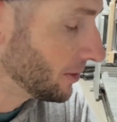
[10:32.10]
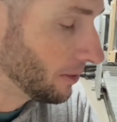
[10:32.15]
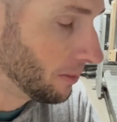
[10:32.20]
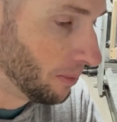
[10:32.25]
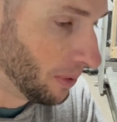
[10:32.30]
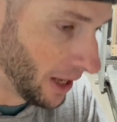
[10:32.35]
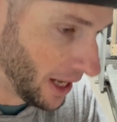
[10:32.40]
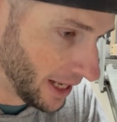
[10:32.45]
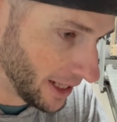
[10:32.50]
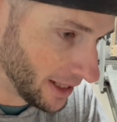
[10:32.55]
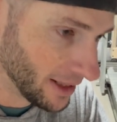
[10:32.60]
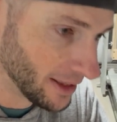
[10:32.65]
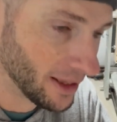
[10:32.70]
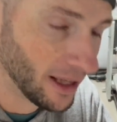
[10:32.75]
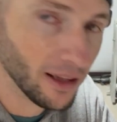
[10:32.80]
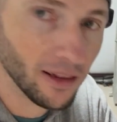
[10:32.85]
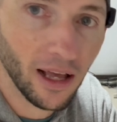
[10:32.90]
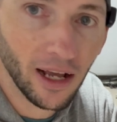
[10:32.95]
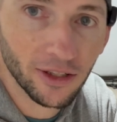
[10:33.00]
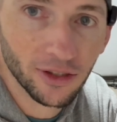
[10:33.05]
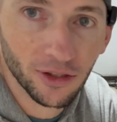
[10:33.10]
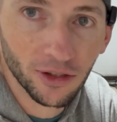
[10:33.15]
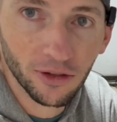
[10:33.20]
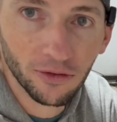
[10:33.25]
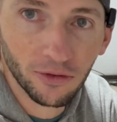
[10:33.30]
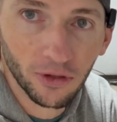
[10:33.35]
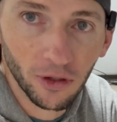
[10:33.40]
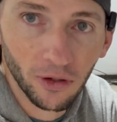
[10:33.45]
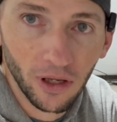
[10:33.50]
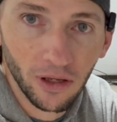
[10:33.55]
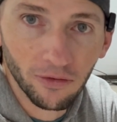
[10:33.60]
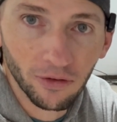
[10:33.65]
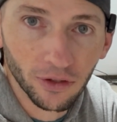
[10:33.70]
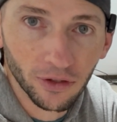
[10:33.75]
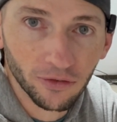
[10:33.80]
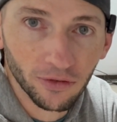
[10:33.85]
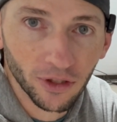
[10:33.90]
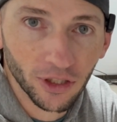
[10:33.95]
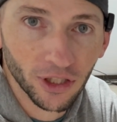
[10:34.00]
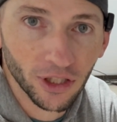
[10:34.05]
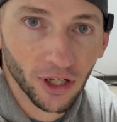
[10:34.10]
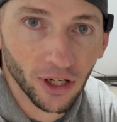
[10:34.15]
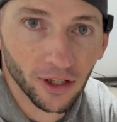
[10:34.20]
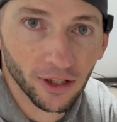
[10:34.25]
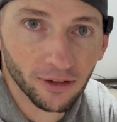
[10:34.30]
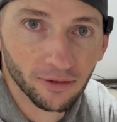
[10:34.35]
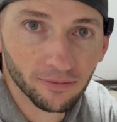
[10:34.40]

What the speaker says: but the lesser of 2 evils for sure.